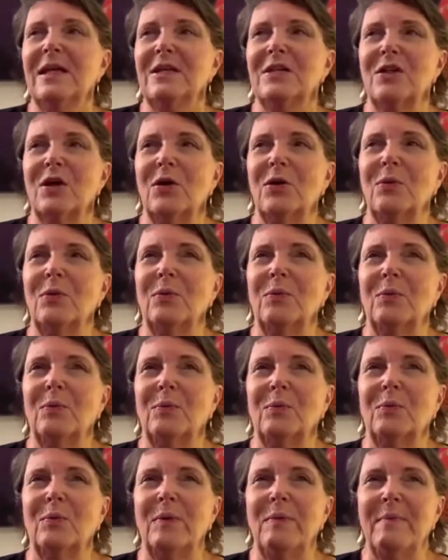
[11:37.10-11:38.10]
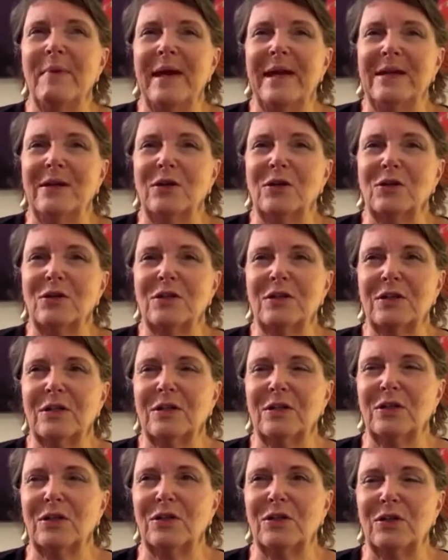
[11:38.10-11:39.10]
So we may not
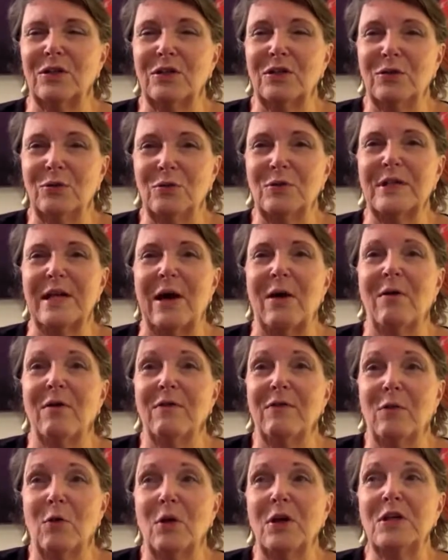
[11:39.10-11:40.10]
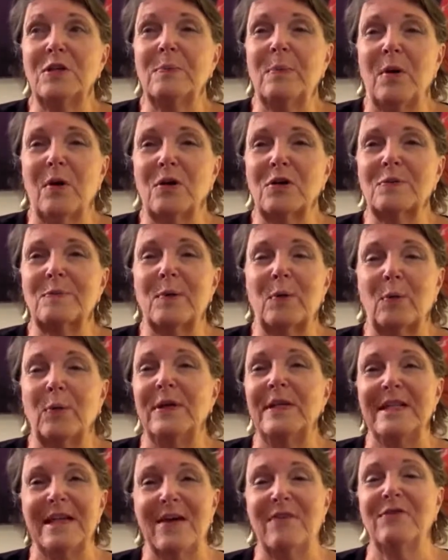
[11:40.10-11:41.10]
use our voice box, but
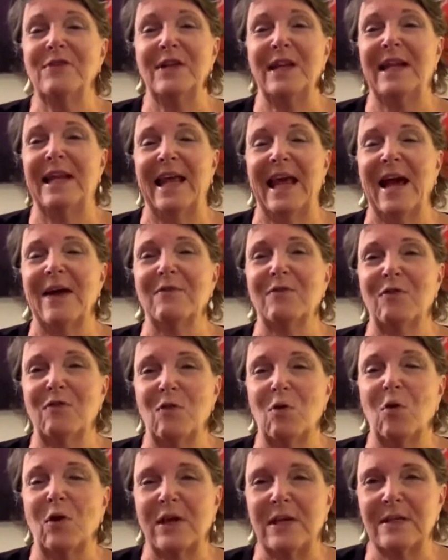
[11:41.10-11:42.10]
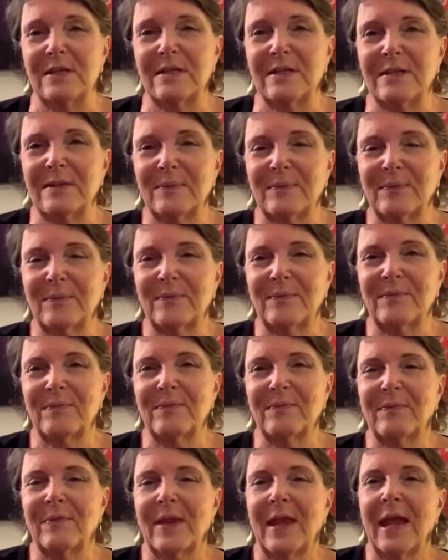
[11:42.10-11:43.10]
we definitely have a voice.
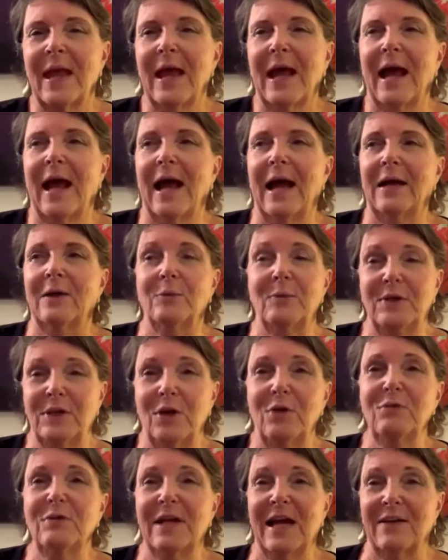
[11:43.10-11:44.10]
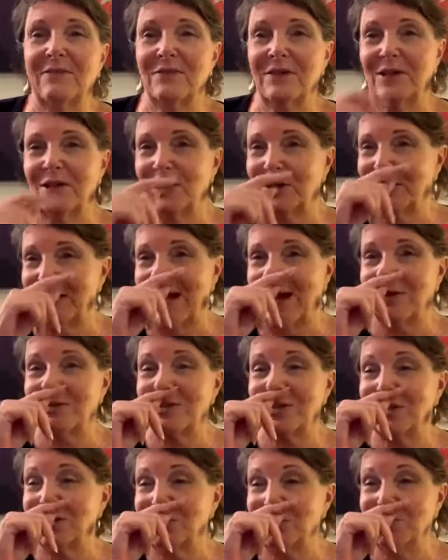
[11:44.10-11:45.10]
And we don't have to learn how
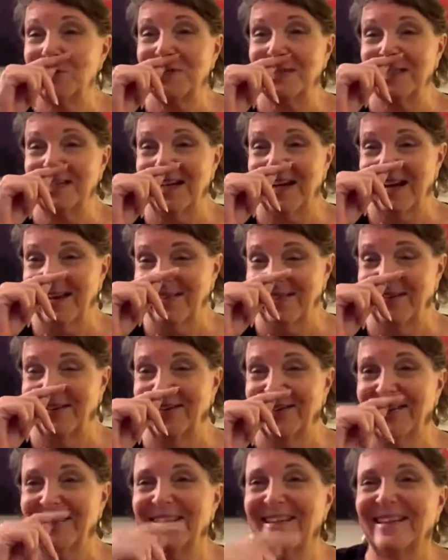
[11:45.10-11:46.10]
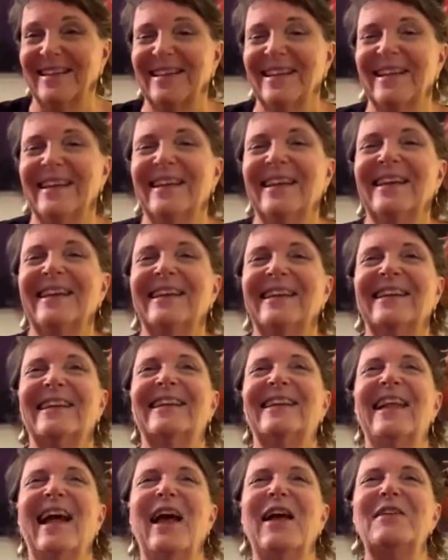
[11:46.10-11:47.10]
to use it either.
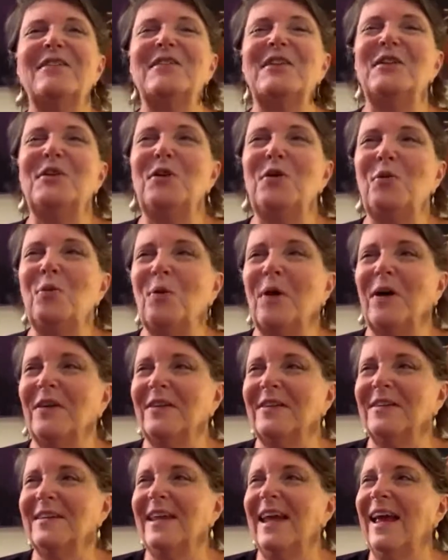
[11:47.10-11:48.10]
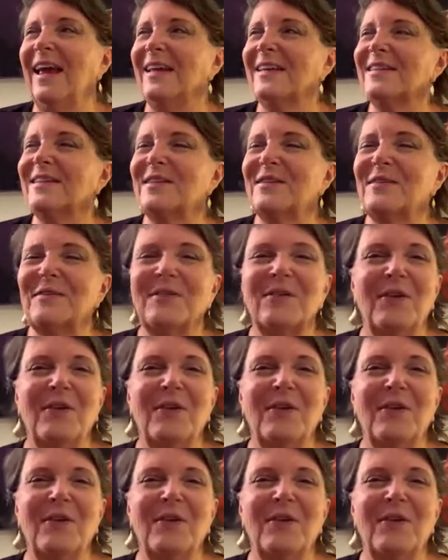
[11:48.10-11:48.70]
Ah, it's a new one. Yes.